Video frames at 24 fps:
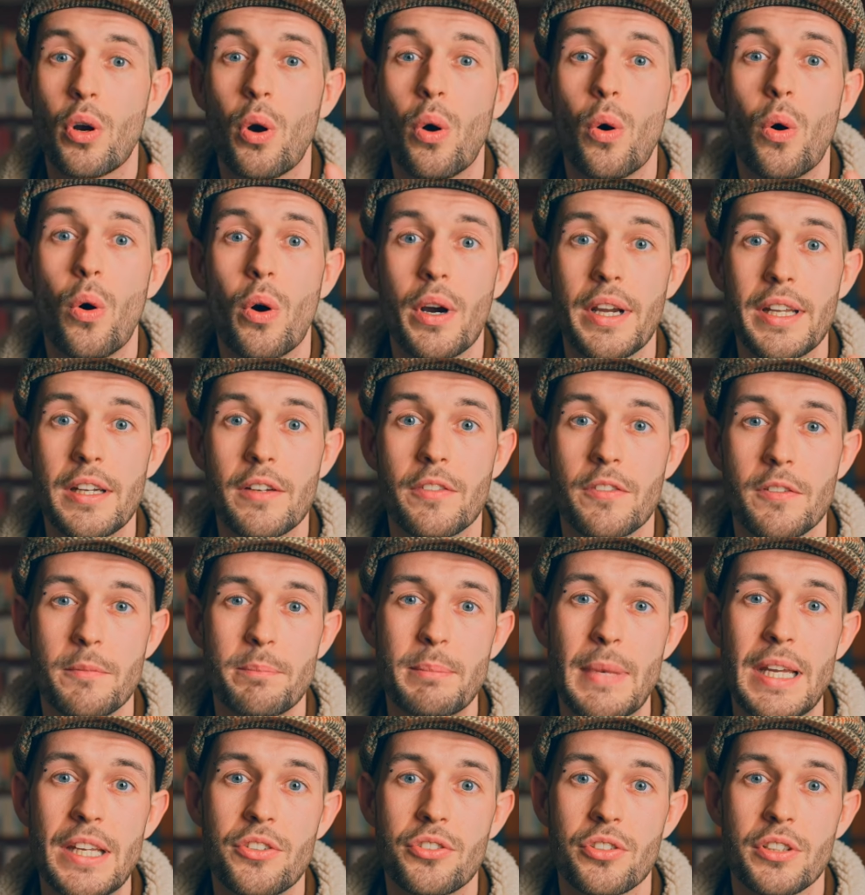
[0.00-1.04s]
core
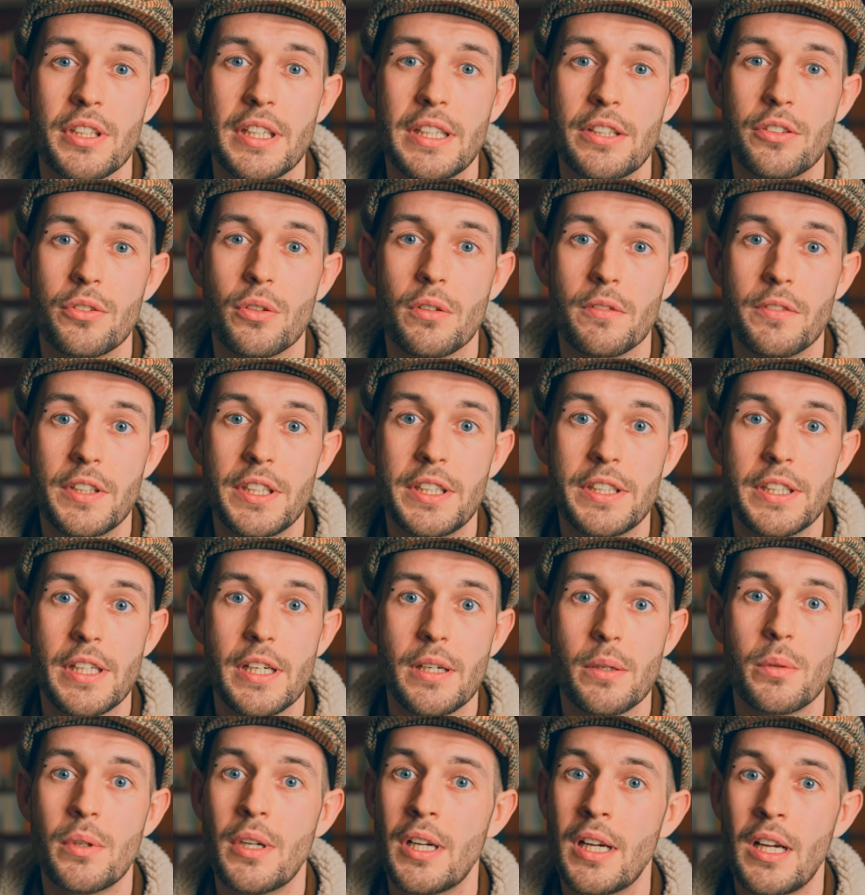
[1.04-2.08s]
information in your
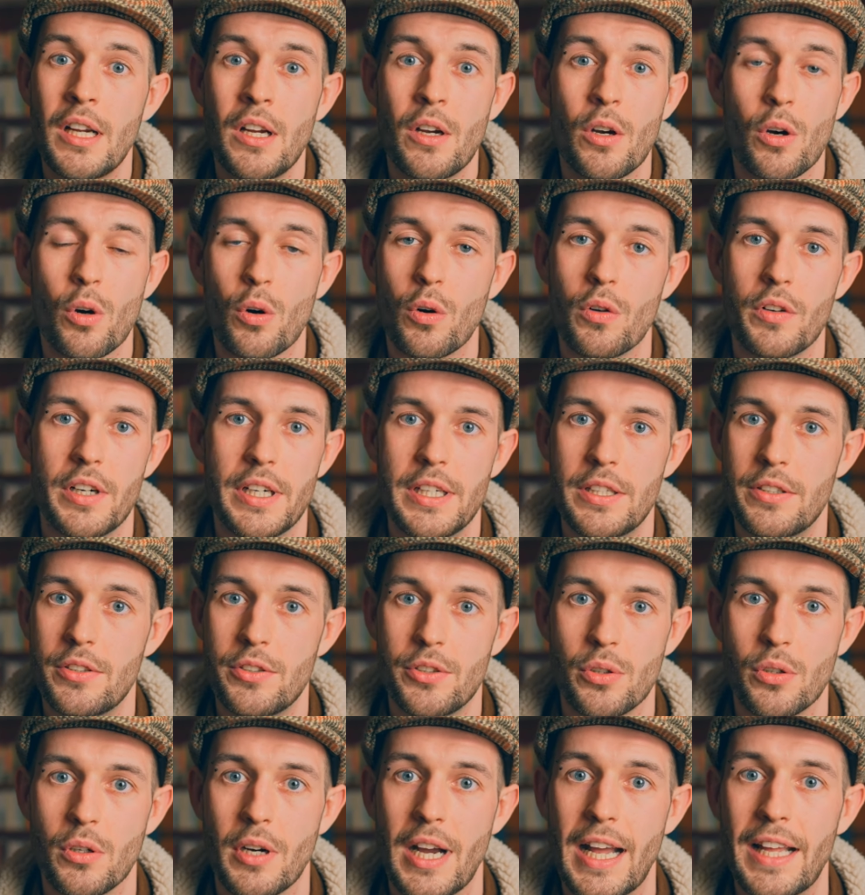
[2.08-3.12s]
video or in
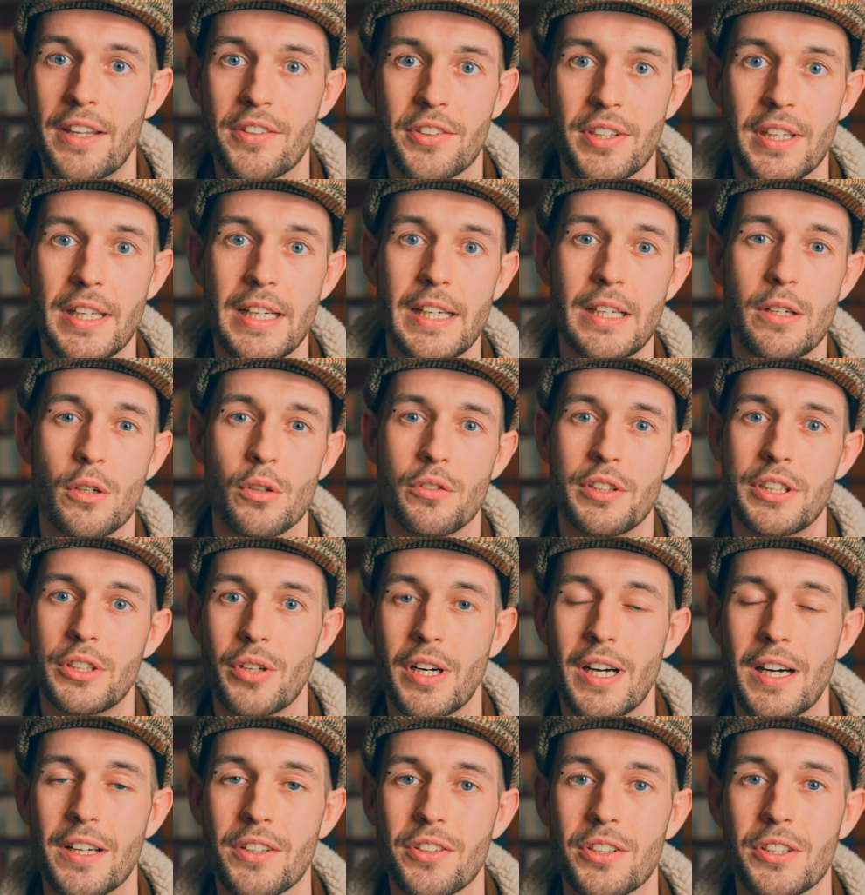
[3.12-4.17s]
your essay or in your
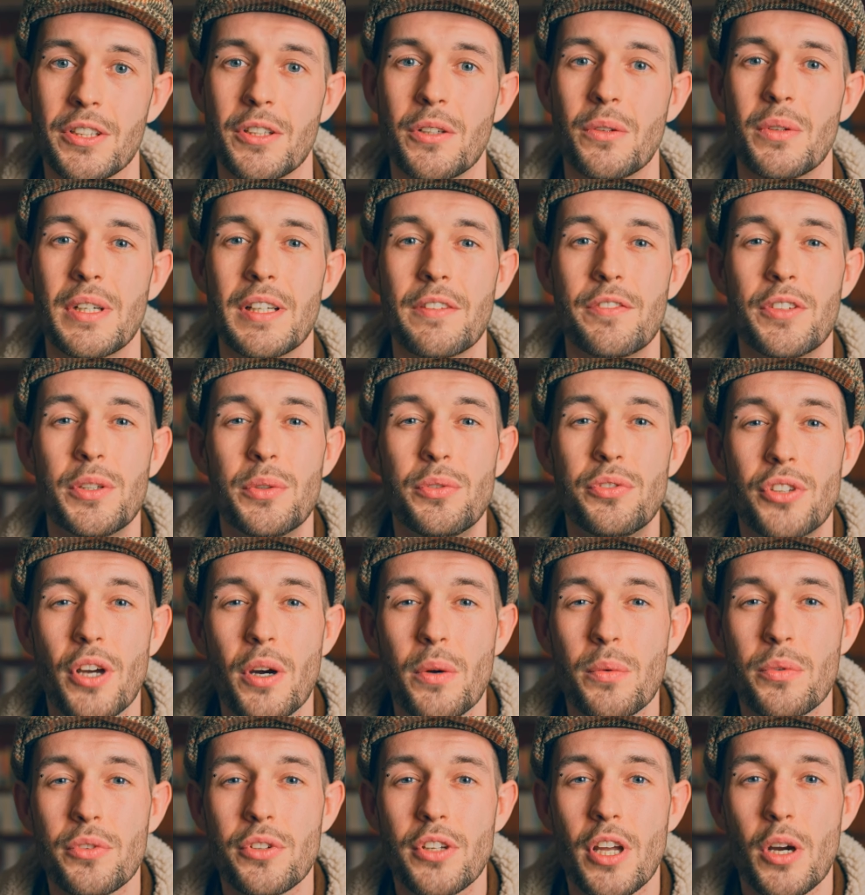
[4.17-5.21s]
article, if you
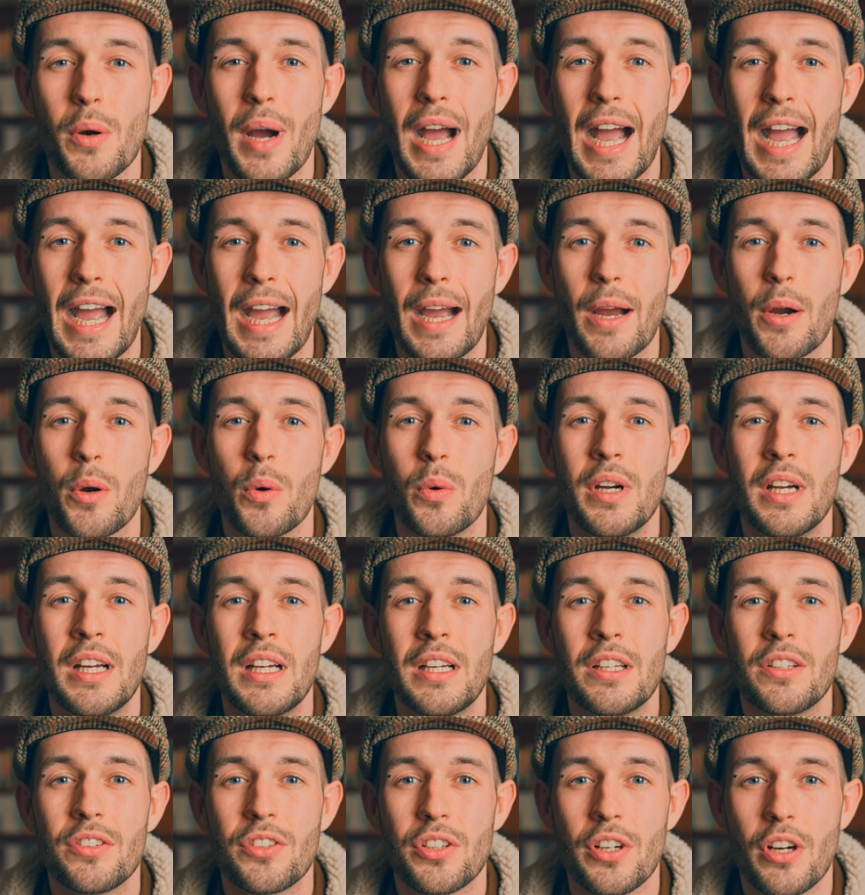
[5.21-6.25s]
don't know how
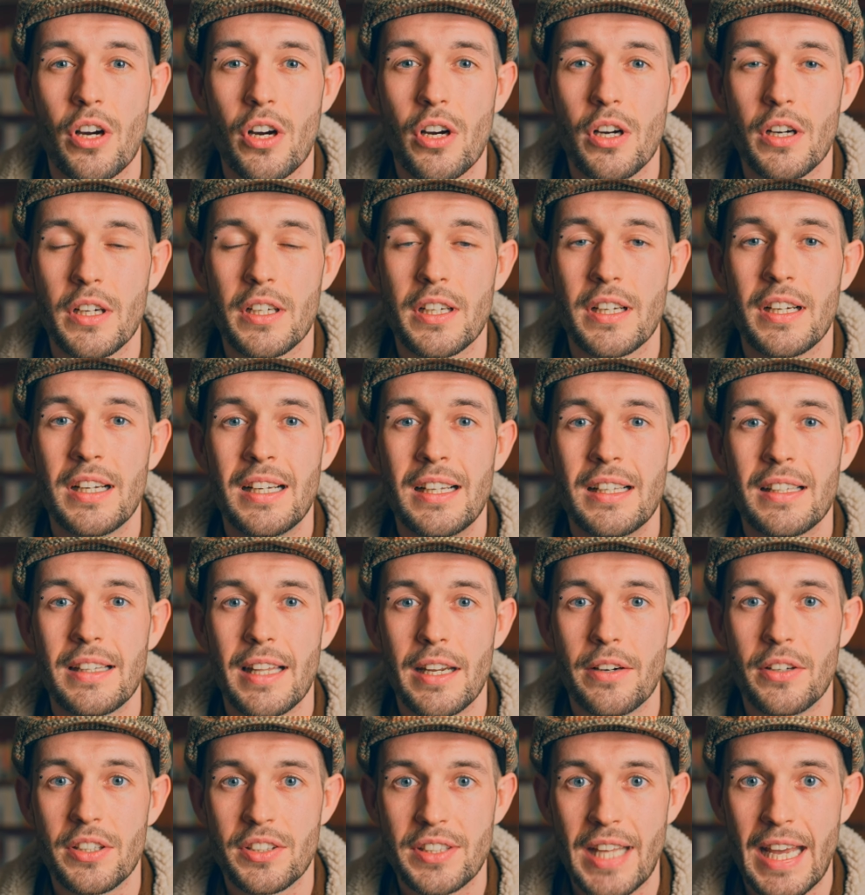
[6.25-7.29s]
to hook
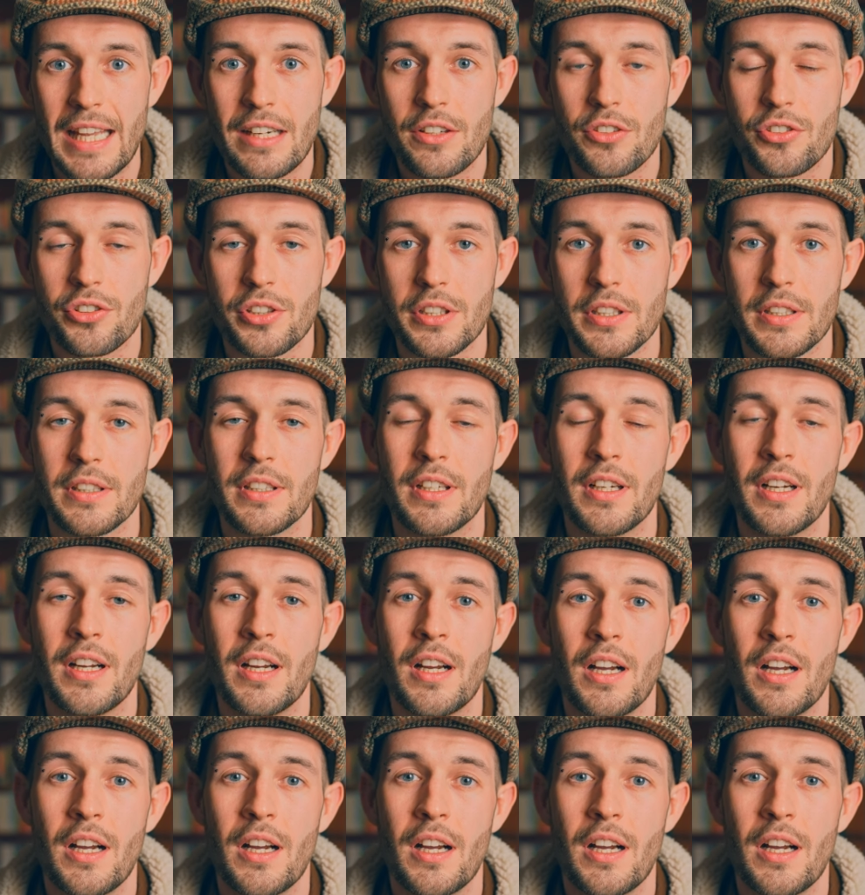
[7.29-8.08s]
their attention,